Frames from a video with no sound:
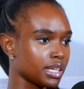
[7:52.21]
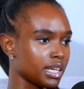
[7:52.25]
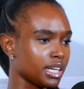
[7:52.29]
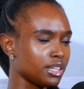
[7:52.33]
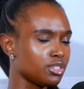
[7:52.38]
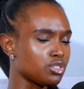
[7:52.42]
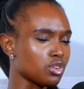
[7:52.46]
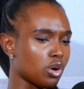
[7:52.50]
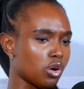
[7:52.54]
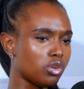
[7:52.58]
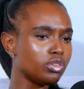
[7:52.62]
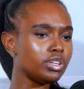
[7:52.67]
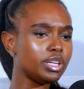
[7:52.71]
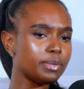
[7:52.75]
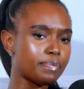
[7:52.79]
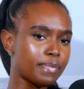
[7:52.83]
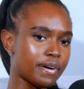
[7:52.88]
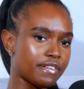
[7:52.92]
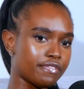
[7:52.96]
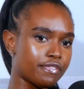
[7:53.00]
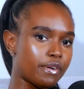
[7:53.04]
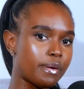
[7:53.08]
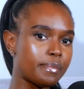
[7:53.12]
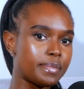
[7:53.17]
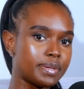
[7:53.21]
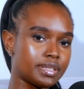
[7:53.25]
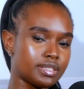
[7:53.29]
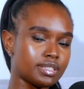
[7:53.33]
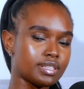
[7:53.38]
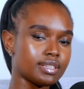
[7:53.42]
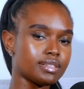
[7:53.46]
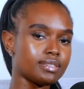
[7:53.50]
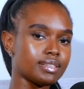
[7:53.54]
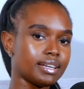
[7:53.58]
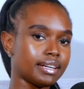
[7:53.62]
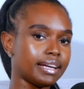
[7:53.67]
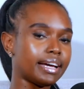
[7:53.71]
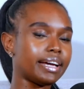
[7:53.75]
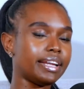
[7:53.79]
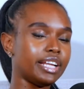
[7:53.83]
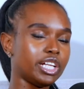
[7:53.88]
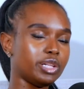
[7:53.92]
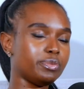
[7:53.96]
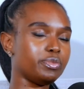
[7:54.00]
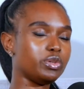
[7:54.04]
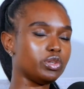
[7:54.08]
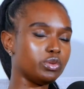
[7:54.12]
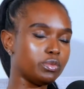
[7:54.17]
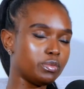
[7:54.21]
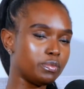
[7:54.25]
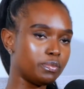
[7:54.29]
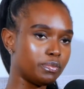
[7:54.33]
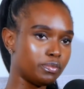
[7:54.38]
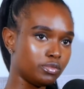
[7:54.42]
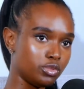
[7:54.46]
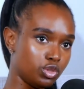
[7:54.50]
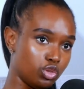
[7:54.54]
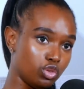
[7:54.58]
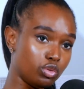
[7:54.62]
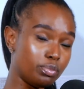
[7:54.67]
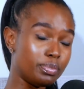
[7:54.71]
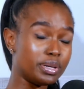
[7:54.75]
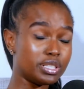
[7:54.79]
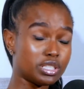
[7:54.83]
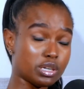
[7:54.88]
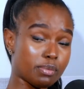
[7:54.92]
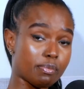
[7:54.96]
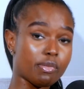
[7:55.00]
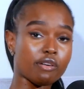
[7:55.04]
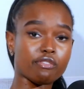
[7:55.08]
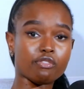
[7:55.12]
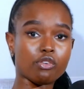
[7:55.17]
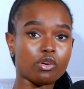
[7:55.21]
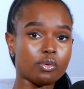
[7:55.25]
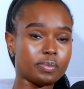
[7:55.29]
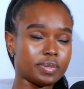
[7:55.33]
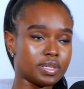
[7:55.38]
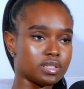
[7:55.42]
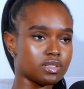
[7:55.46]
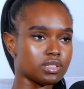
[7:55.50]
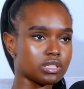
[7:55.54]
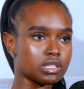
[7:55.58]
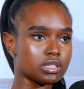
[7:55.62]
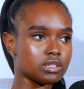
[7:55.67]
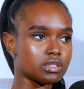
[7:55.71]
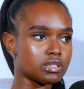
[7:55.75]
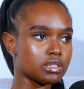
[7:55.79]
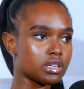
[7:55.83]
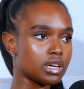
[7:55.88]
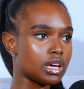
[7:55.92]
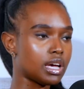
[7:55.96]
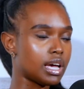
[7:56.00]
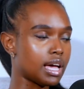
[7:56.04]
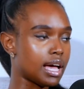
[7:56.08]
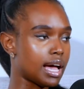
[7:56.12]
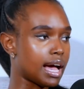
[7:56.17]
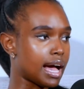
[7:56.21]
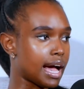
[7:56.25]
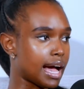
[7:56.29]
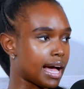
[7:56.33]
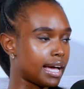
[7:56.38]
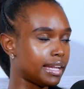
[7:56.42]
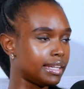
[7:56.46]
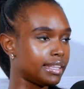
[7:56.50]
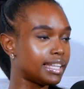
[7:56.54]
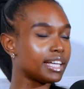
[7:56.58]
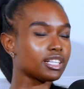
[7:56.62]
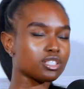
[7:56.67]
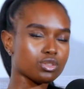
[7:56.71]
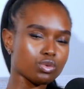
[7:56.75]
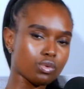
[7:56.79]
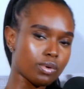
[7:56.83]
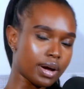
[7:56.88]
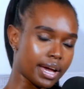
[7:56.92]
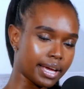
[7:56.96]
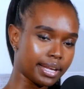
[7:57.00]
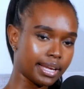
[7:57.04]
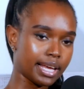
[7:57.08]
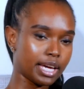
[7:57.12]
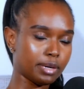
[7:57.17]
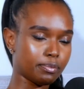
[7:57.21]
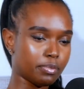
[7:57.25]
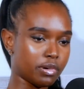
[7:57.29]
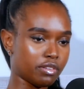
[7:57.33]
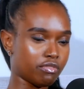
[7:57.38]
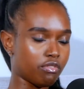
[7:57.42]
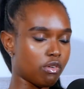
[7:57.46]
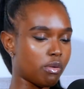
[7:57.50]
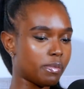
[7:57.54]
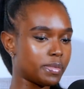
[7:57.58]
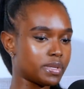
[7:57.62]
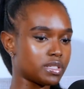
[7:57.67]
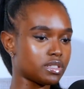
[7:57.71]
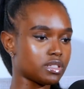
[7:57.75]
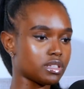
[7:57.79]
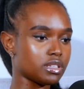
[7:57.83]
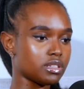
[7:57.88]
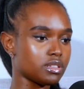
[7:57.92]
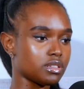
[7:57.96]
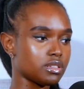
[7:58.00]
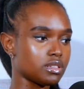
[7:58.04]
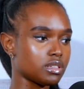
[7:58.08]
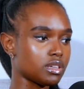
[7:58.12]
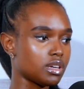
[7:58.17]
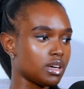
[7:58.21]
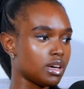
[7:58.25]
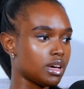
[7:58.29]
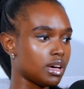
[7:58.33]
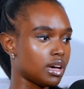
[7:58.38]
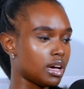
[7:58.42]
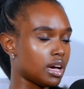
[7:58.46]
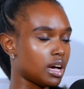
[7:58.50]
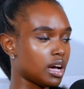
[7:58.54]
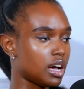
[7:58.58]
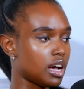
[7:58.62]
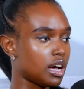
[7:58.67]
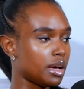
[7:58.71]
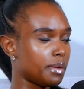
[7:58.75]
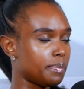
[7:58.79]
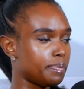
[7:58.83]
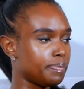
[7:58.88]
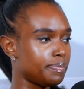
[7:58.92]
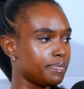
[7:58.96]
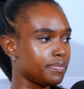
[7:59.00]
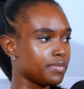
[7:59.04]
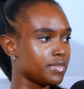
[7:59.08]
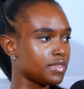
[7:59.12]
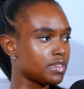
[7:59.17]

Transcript: it's only performances that can help you do better performances, yeah. Yeah. and that's why I like performances. Um,